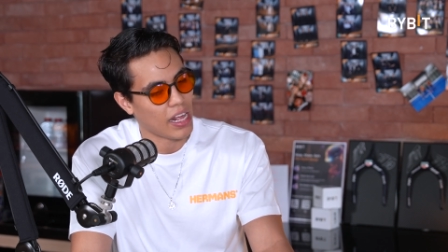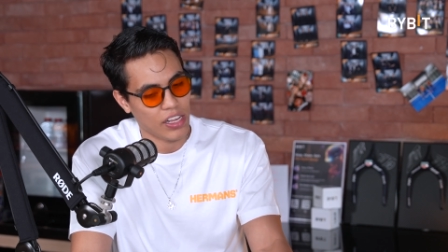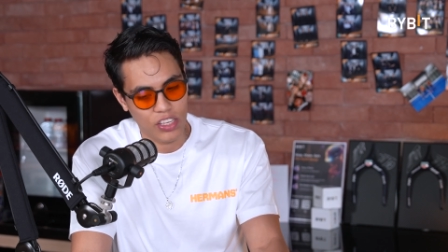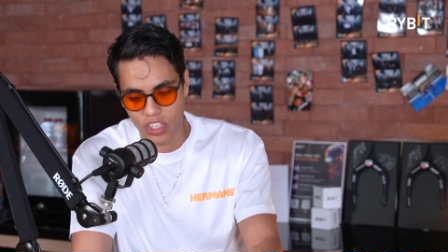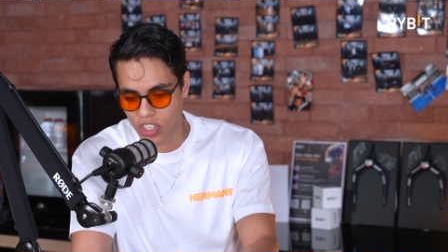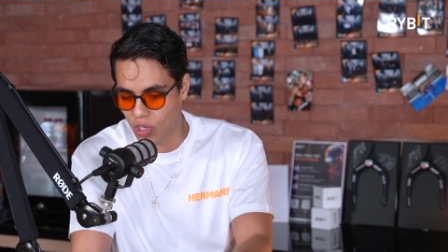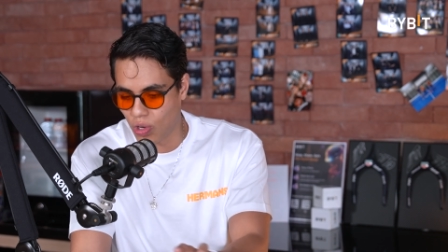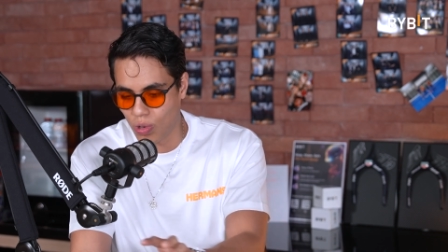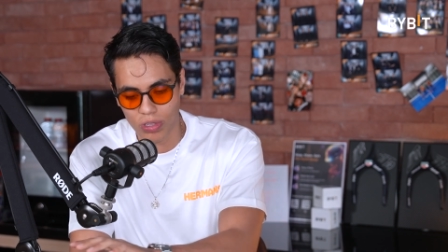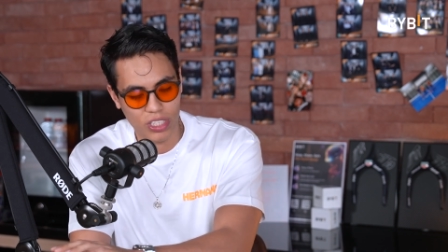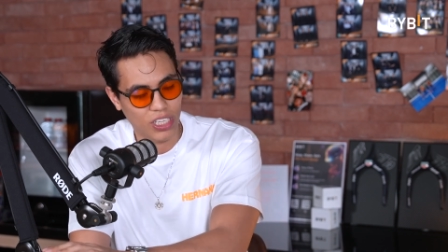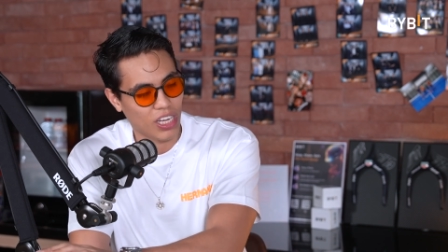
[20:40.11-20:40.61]
I
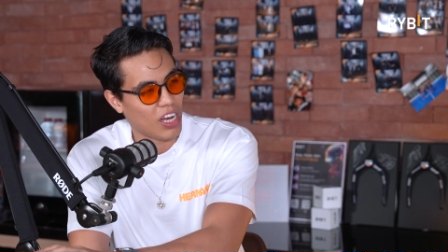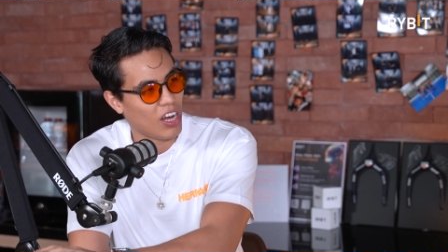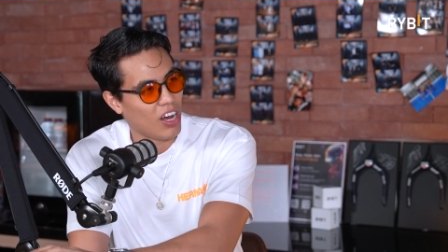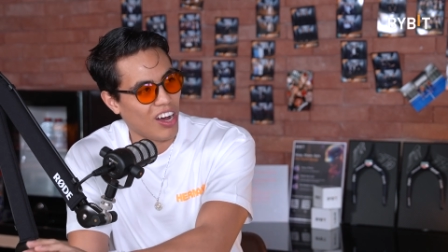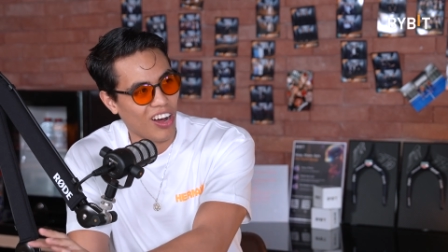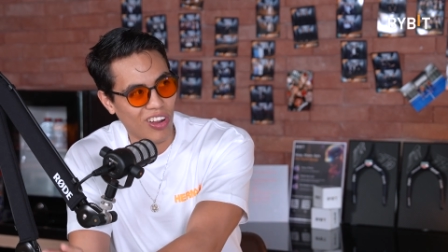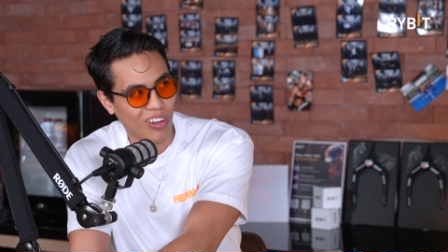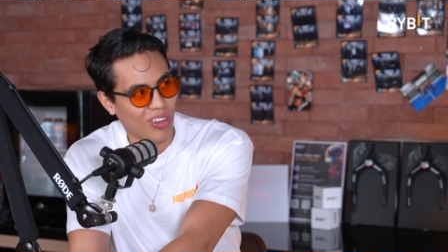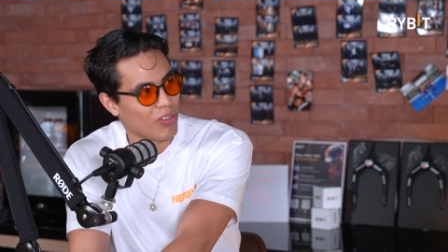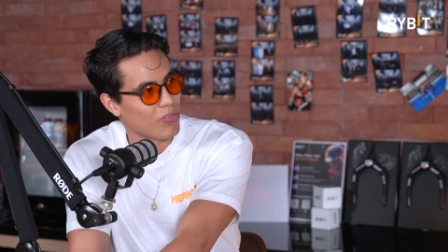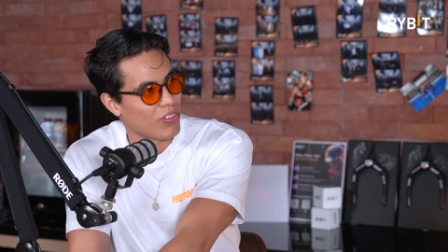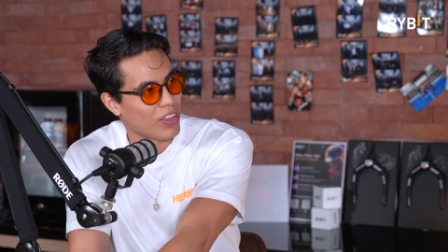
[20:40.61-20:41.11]
sold
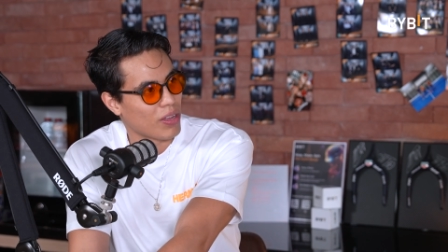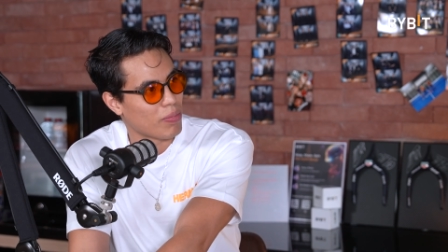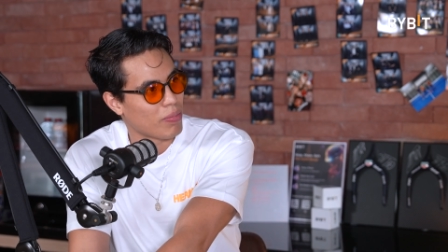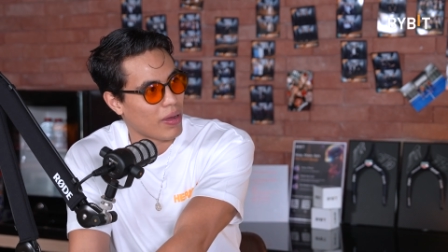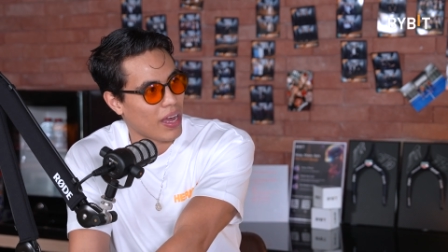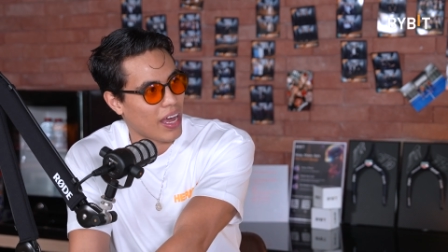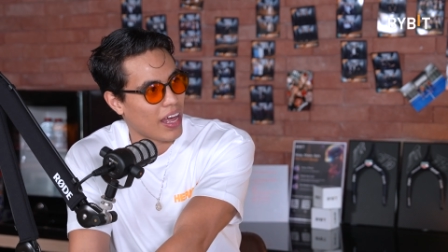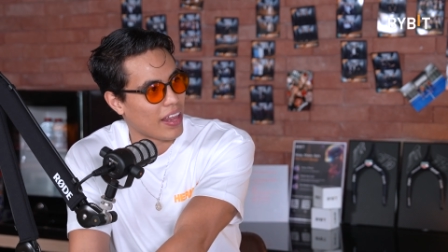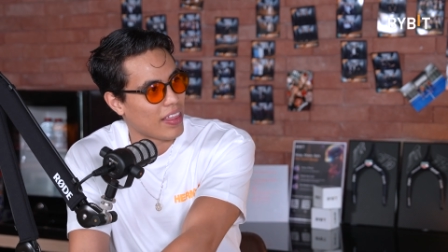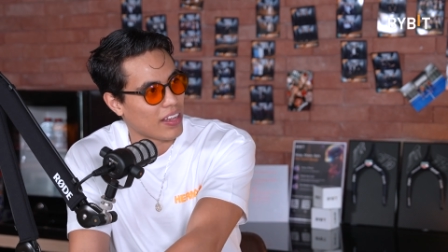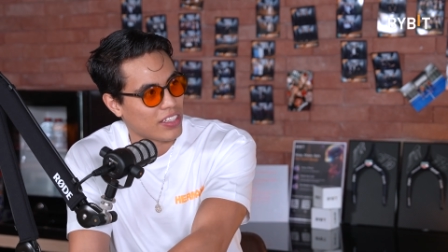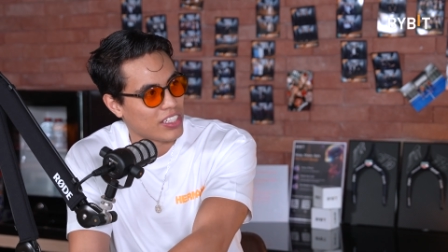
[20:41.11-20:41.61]
all of them
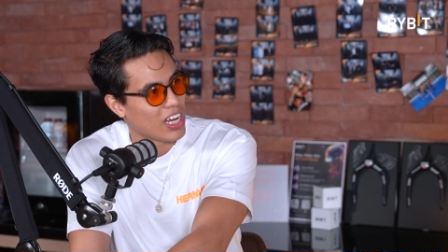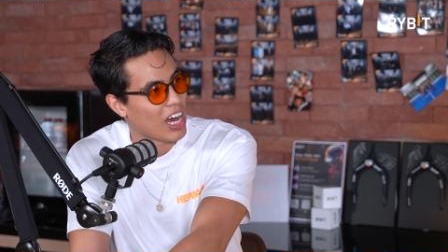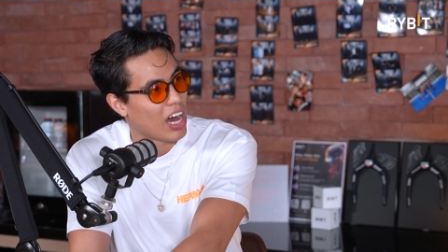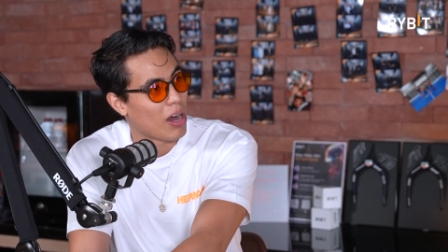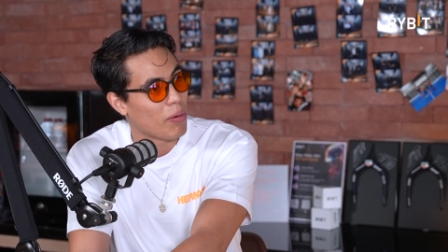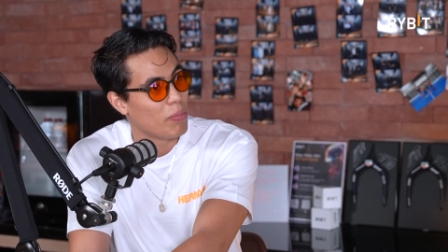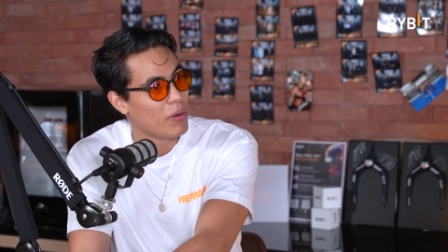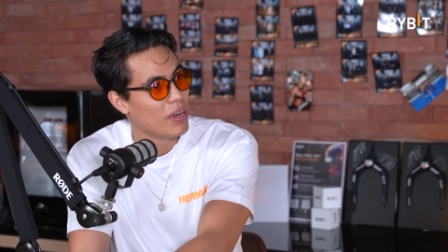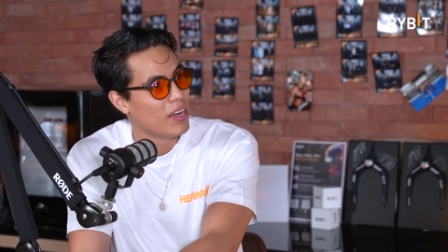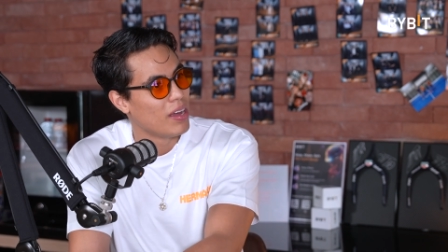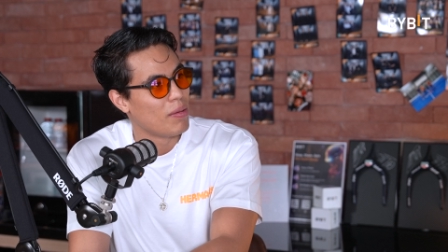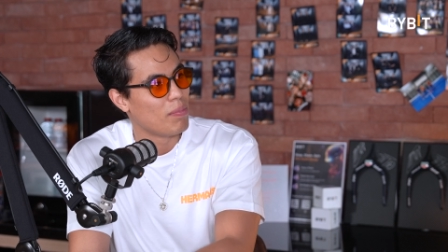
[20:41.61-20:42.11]
at the
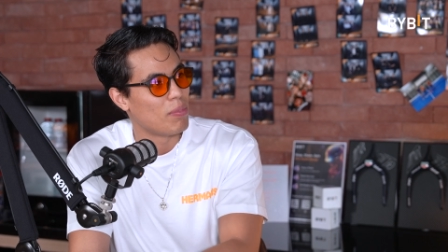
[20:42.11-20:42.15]
top.